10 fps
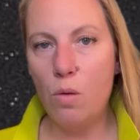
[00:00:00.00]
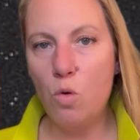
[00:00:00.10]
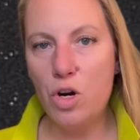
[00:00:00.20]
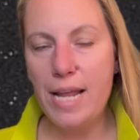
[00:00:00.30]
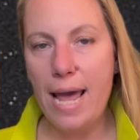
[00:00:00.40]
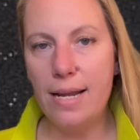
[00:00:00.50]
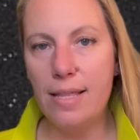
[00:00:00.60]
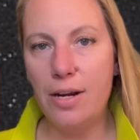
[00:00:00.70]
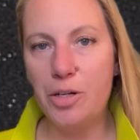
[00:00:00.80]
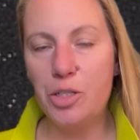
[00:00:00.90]
more data
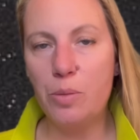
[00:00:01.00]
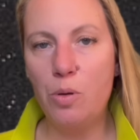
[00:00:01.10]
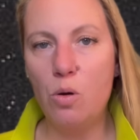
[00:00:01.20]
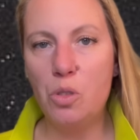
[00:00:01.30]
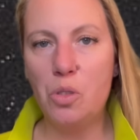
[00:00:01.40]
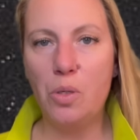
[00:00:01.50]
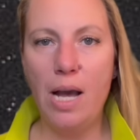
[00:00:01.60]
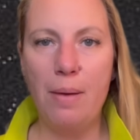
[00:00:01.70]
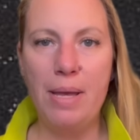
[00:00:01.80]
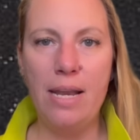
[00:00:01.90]
that are supposed to
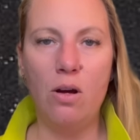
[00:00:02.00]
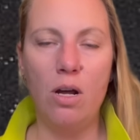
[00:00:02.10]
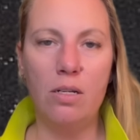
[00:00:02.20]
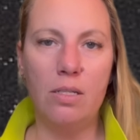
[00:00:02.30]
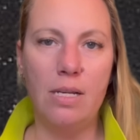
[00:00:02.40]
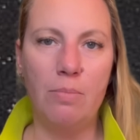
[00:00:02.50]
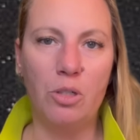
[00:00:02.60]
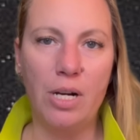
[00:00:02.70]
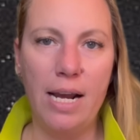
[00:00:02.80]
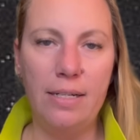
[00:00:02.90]
come in on December
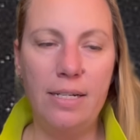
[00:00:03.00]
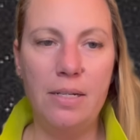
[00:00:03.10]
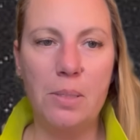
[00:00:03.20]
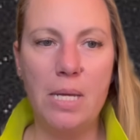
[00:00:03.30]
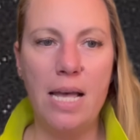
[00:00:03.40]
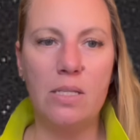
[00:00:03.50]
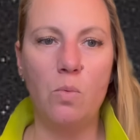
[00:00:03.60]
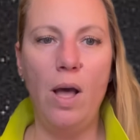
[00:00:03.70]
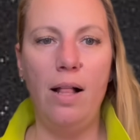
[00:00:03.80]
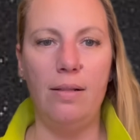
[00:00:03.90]
19th as
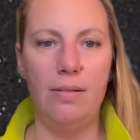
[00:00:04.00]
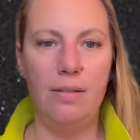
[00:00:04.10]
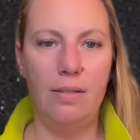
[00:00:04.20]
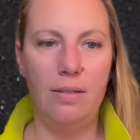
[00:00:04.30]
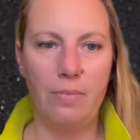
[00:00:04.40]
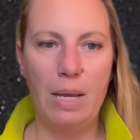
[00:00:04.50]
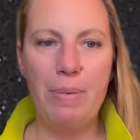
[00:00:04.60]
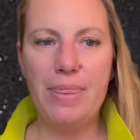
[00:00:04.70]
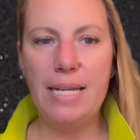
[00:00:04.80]
well. But the